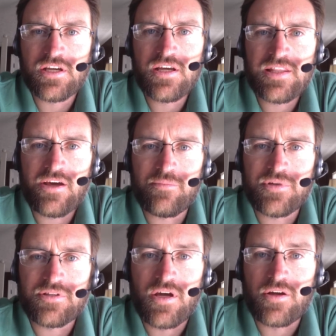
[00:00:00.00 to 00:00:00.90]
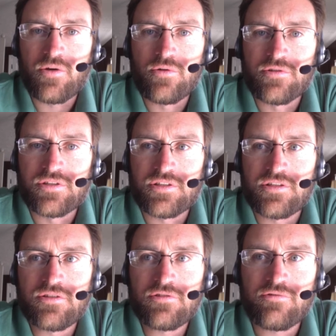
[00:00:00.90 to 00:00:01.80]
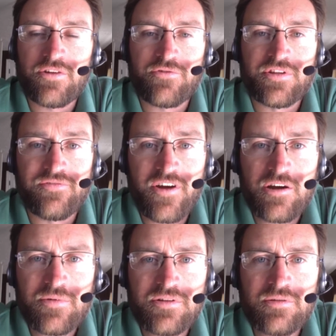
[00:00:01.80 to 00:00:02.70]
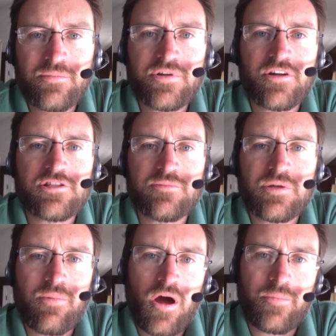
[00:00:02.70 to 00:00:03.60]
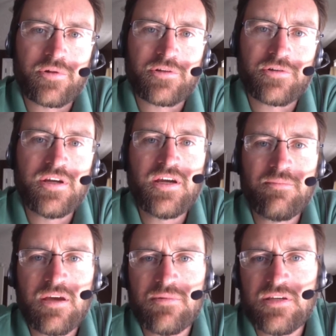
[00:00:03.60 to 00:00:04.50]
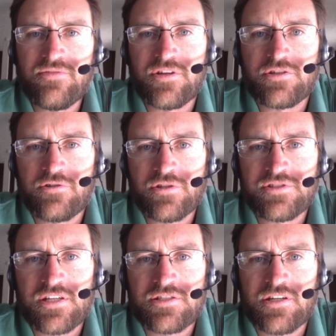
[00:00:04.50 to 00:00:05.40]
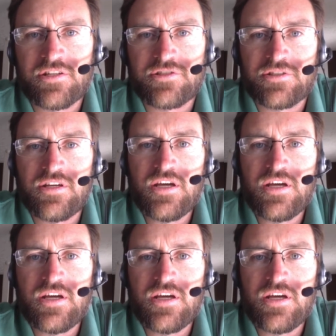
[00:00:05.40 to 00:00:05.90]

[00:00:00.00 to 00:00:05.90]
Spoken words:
That would be not only great for the environment, but also be popular, maybe even a tourist destination.